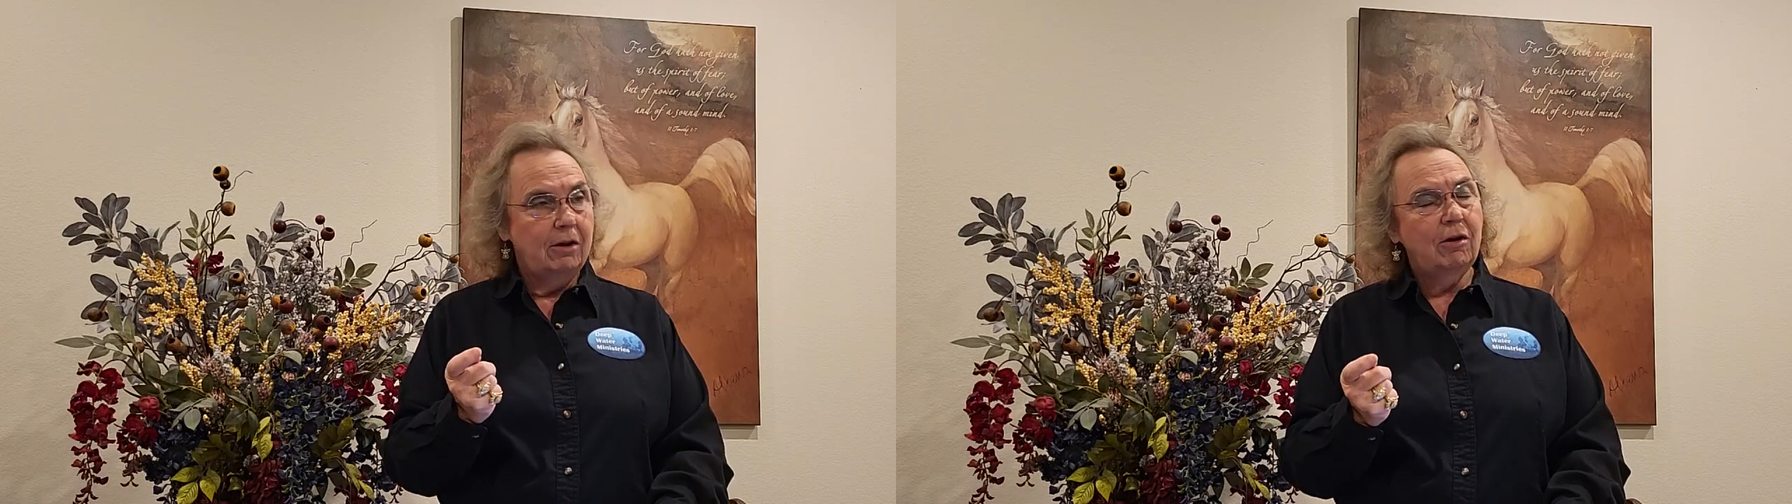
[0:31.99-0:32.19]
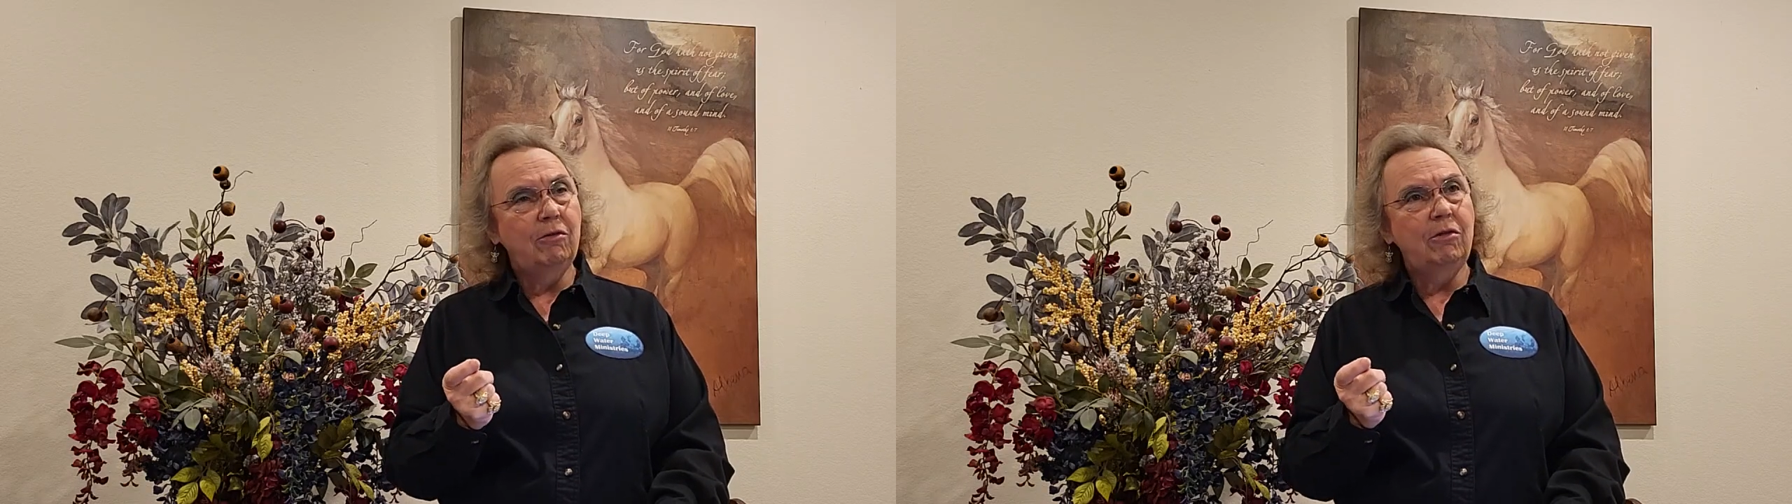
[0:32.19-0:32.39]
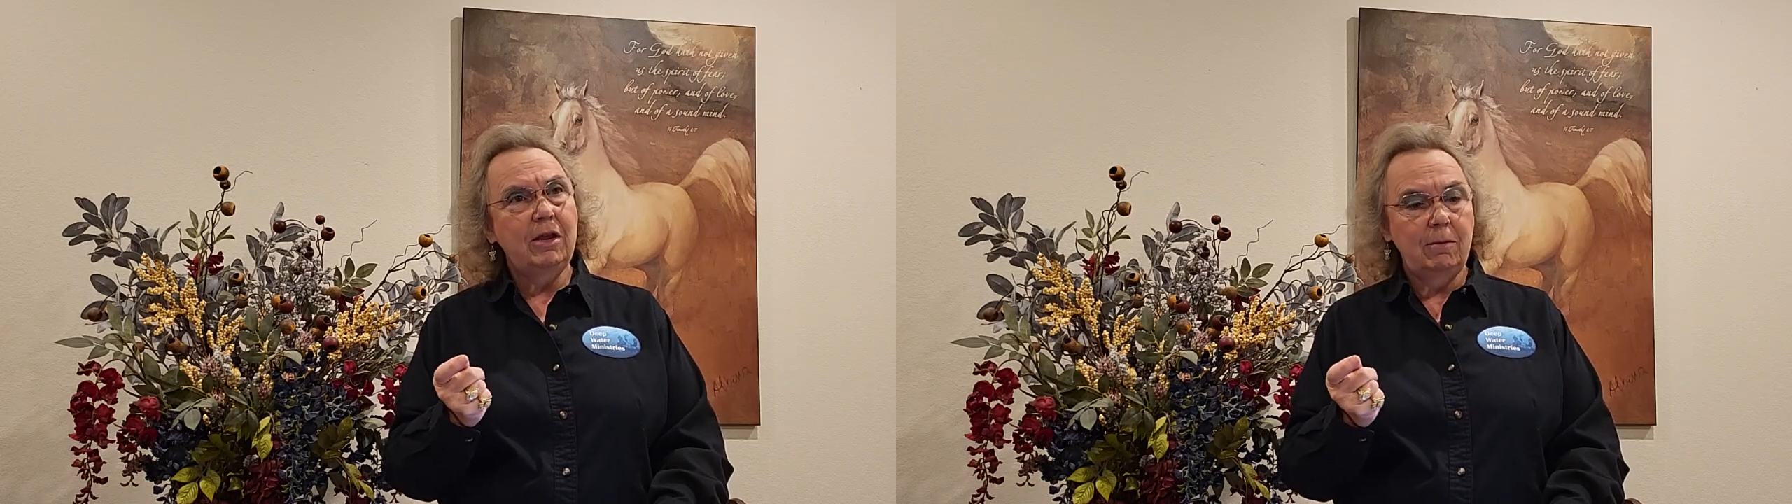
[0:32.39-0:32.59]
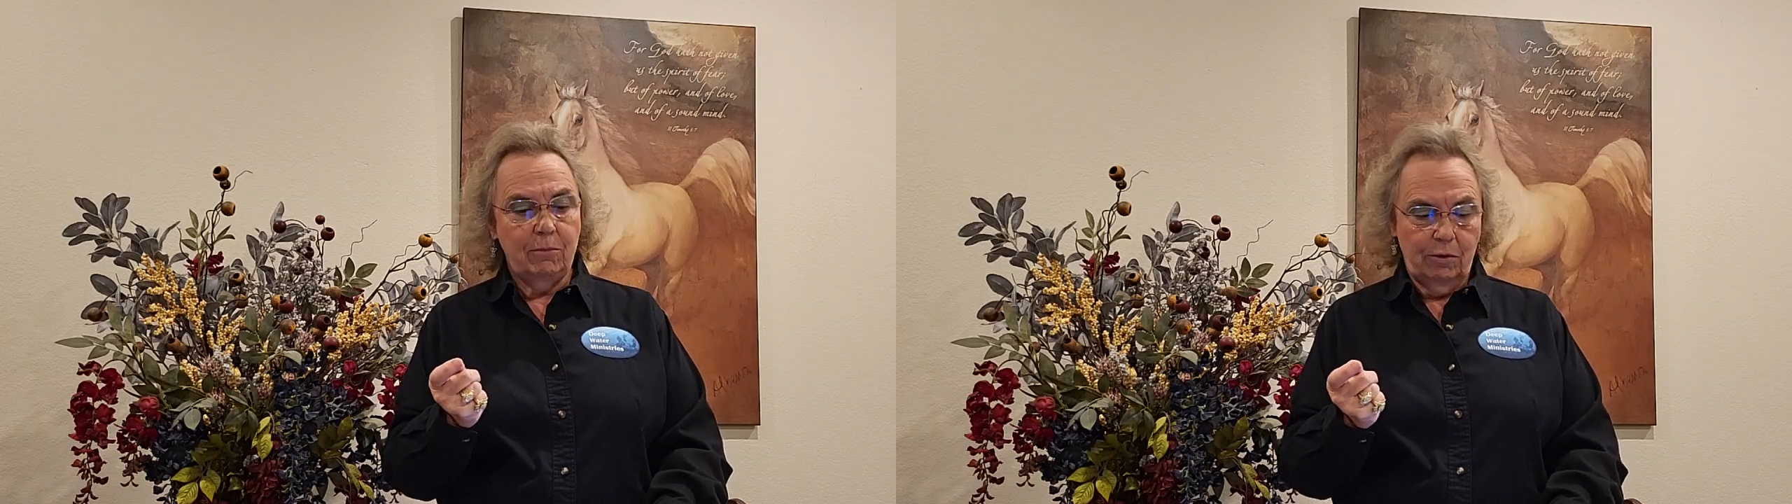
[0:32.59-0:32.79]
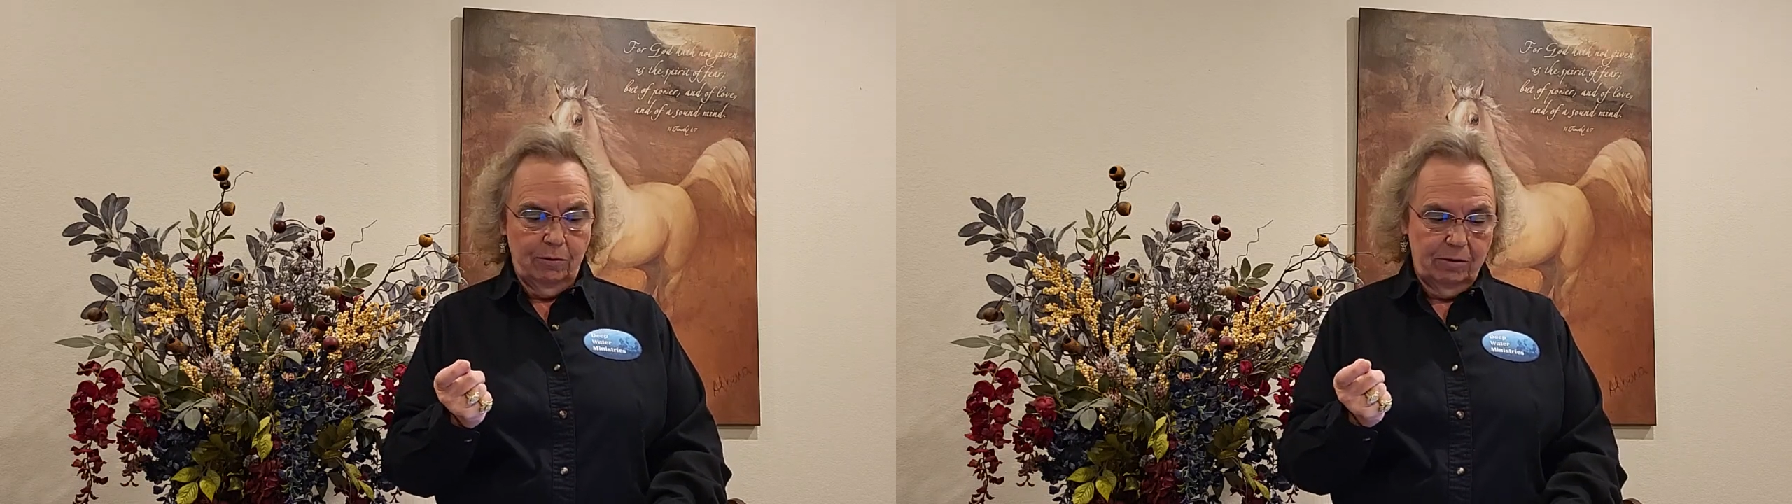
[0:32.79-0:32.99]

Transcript: Turns to the emu,